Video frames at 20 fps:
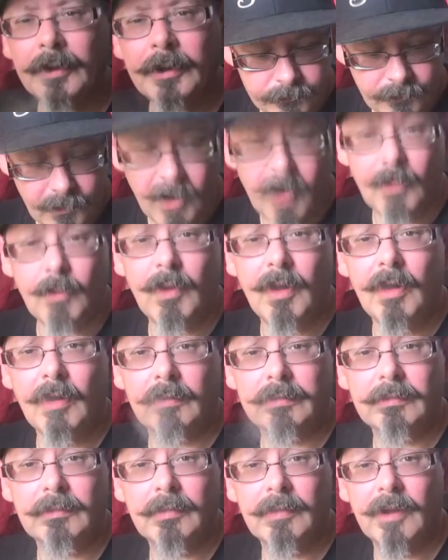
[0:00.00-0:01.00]
Right,
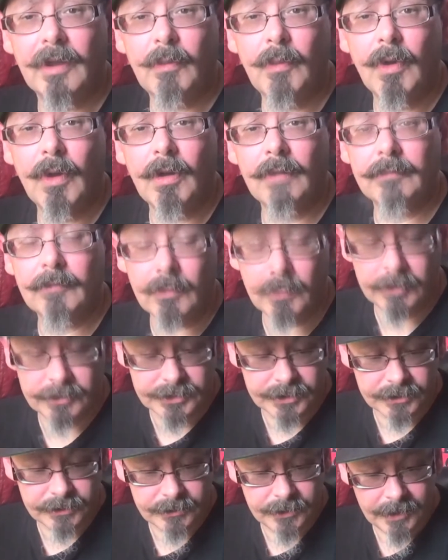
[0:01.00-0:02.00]
well, I know what I've got
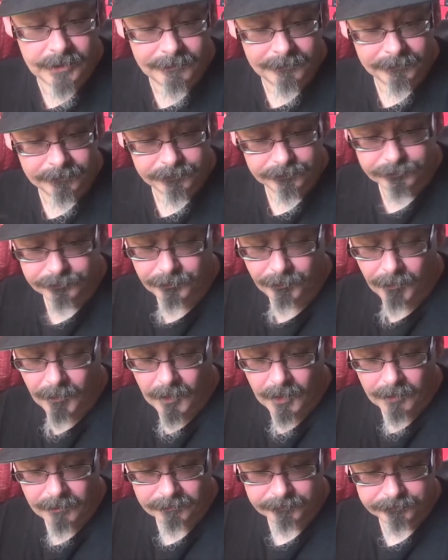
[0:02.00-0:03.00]
to do then.
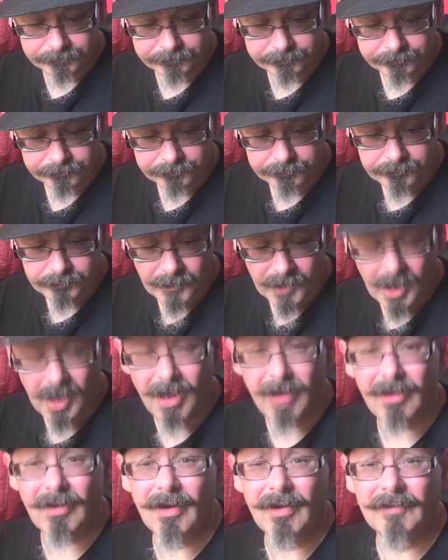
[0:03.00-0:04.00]

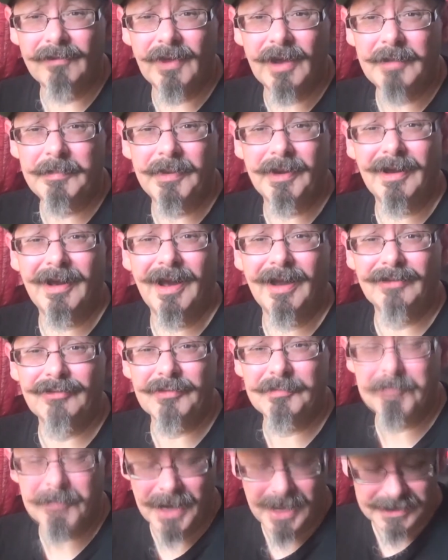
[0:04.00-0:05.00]
I have got to vape at
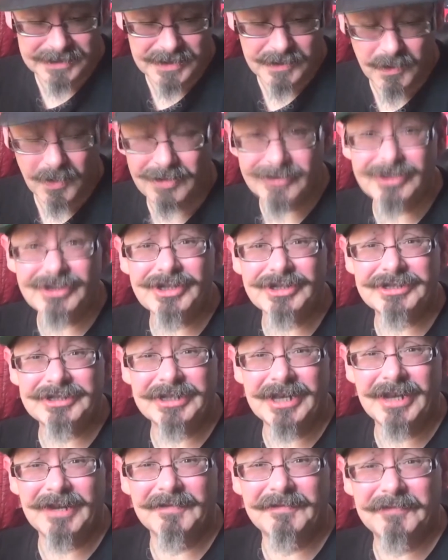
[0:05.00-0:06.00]
100 bloody watts just
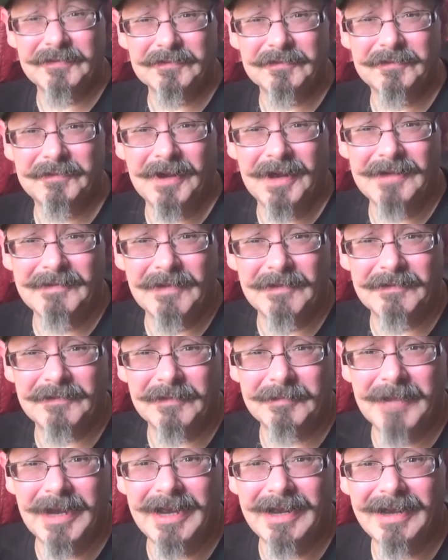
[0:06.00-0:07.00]
to get the full flavour from it.